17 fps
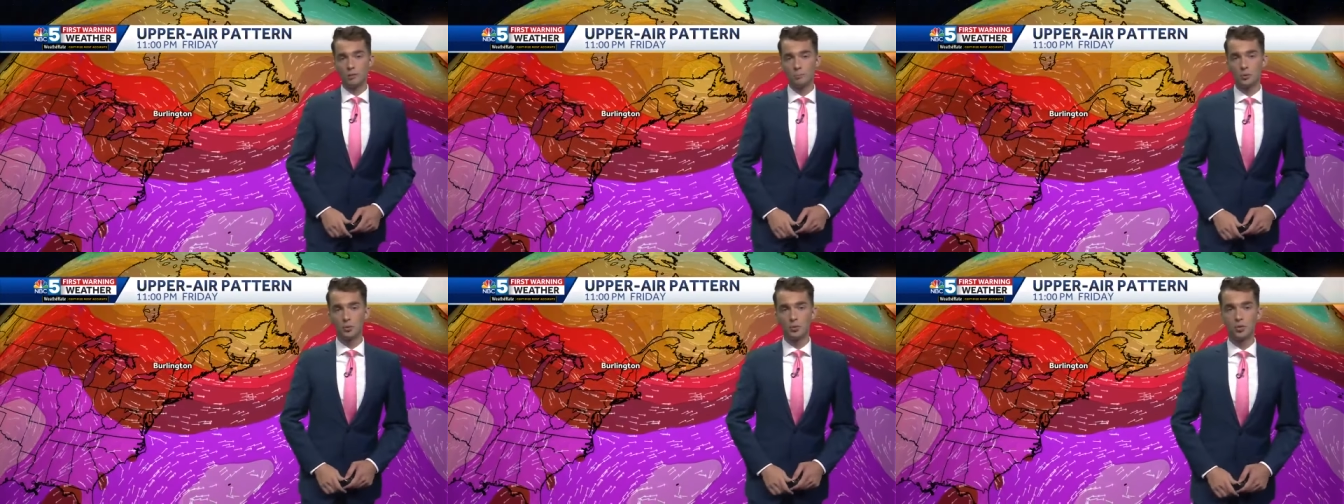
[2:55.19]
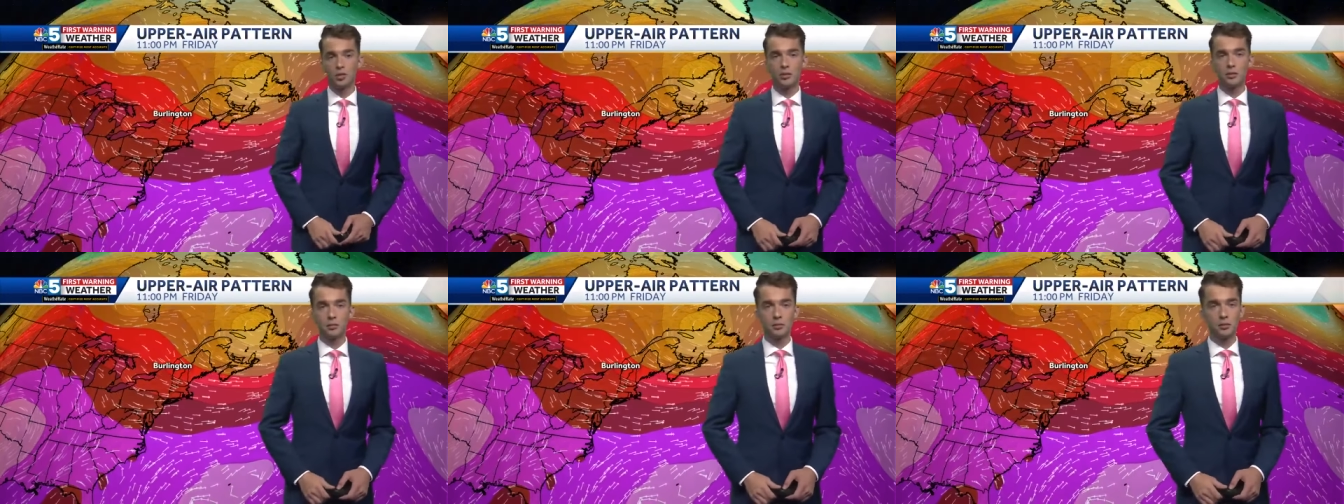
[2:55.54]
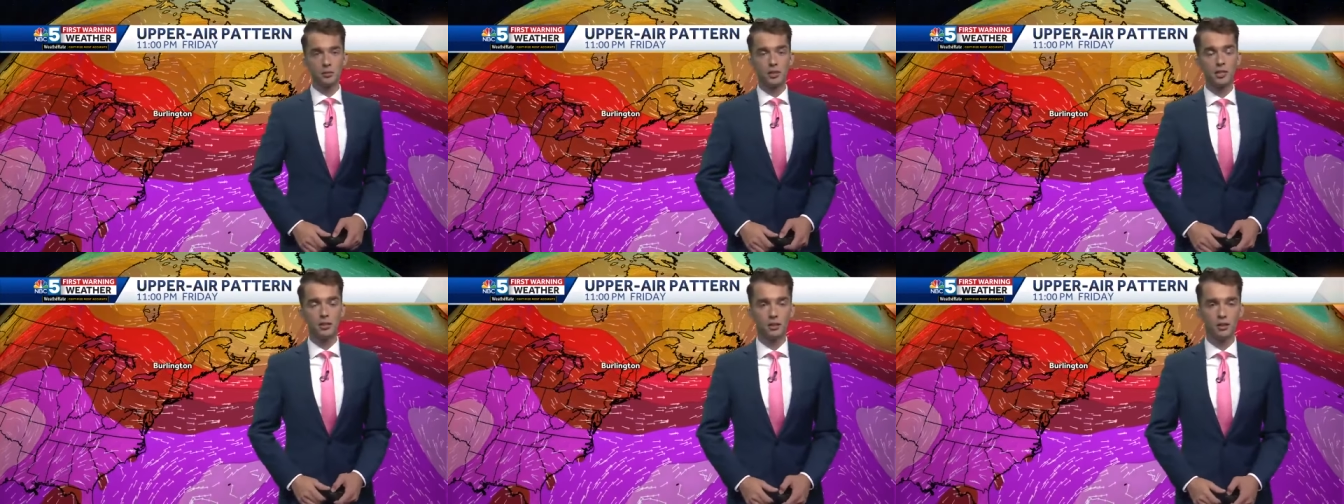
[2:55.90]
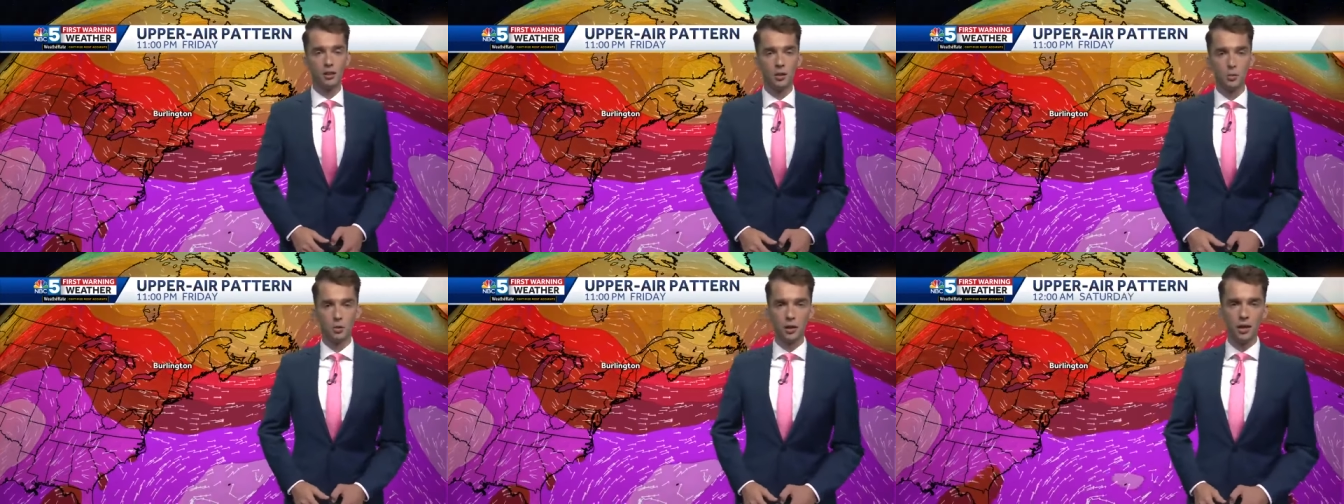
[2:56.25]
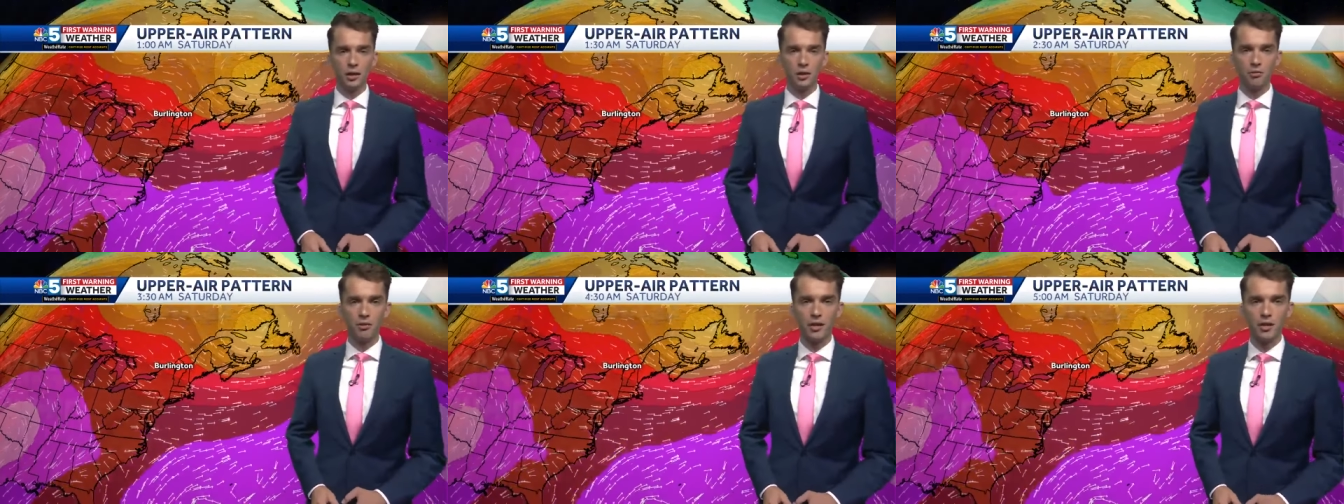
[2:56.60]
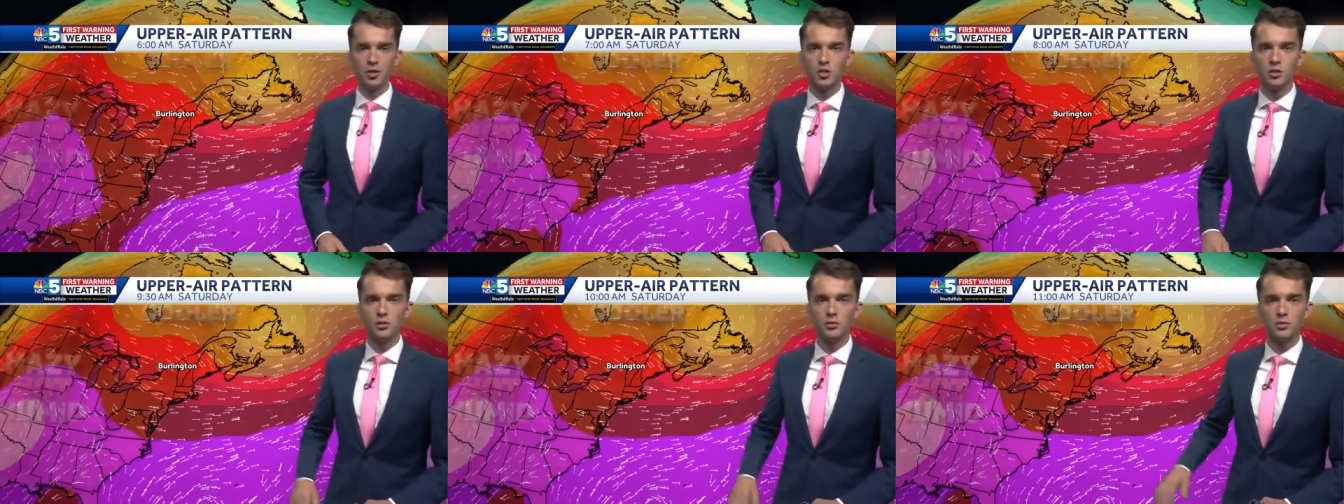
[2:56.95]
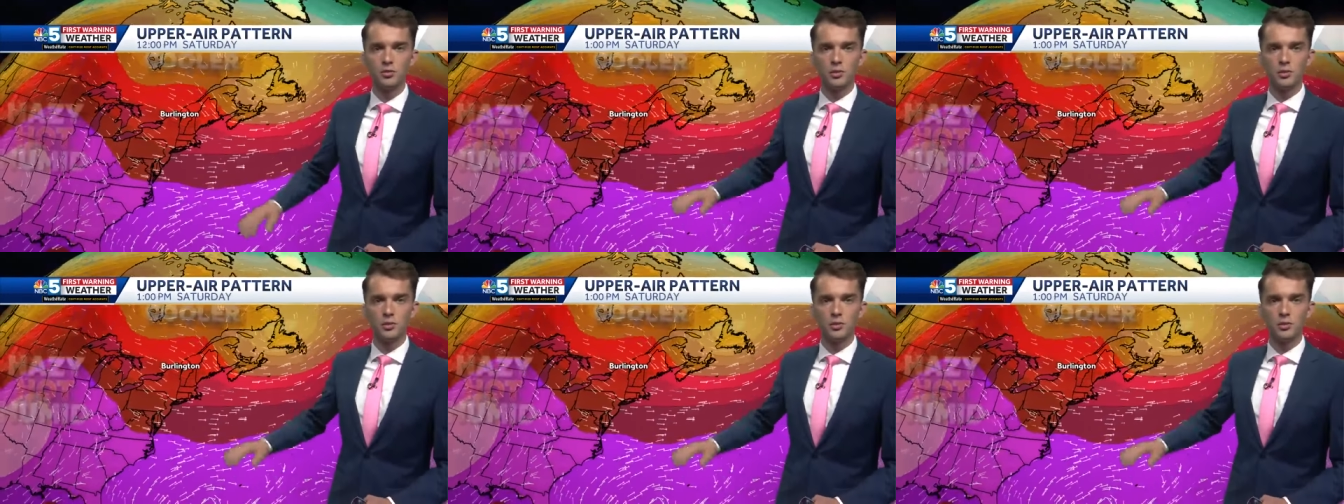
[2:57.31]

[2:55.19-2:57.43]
particularly in the lower elevations.